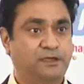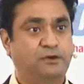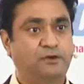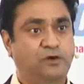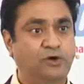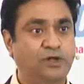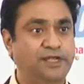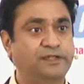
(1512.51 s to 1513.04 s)

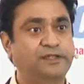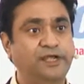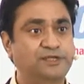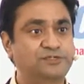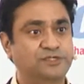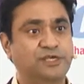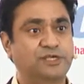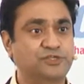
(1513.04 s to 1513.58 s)
All it
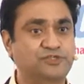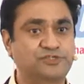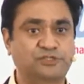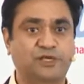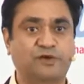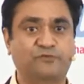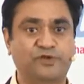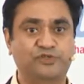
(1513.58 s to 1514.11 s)
needs is
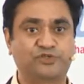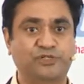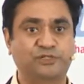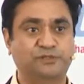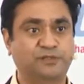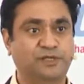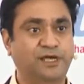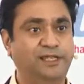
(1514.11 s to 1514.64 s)
a
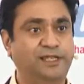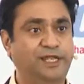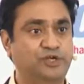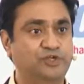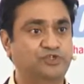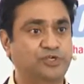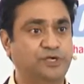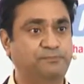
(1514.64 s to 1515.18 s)
vision, a
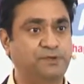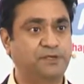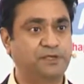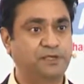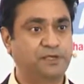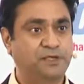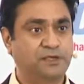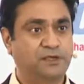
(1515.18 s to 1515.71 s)

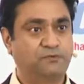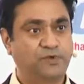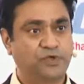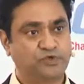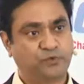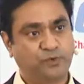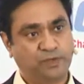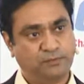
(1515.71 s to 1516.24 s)
leadership,
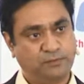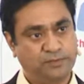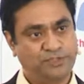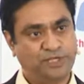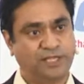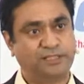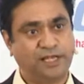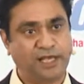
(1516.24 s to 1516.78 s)
which will
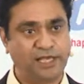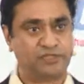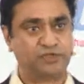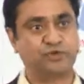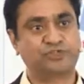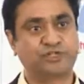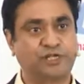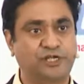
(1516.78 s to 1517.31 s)
channelize
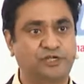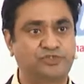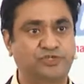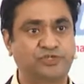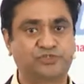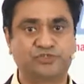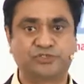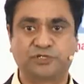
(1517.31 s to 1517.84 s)
those
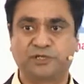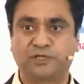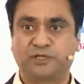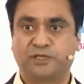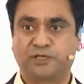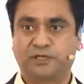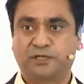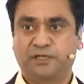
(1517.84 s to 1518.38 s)
energies
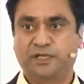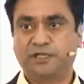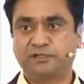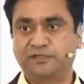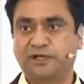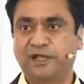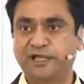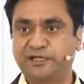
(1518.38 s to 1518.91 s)
in
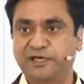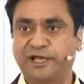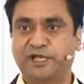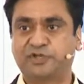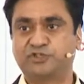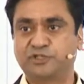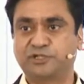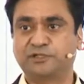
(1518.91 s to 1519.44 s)
the right
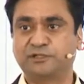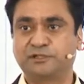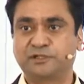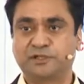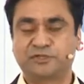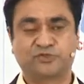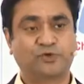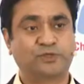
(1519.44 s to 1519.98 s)
direction
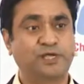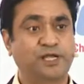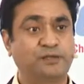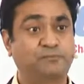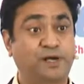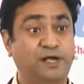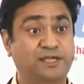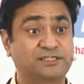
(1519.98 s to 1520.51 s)
so
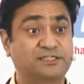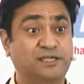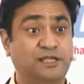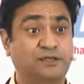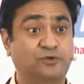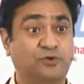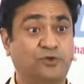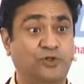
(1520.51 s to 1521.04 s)
that
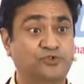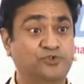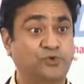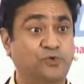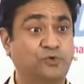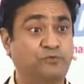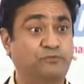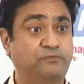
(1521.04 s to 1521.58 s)
Pakistan could
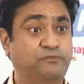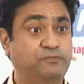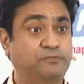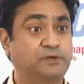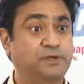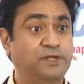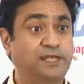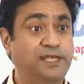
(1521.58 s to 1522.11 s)
also
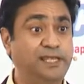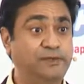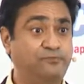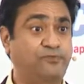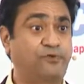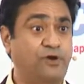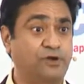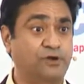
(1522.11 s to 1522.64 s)

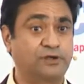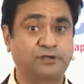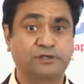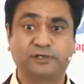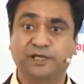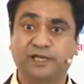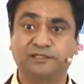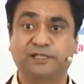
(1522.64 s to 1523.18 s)
leapfrog
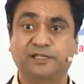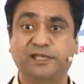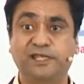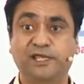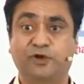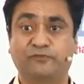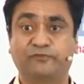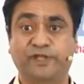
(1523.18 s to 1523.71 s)
in the
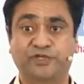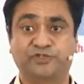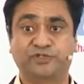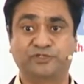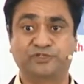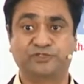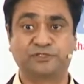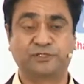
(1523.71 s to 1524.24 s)
League of
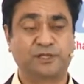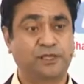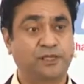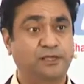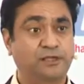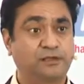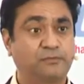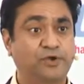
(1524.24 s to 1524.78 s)
Nations,
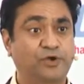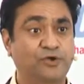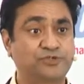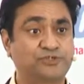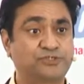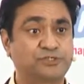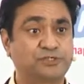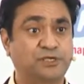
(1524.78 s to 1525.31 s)

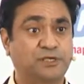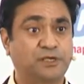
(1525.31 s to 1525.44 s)
because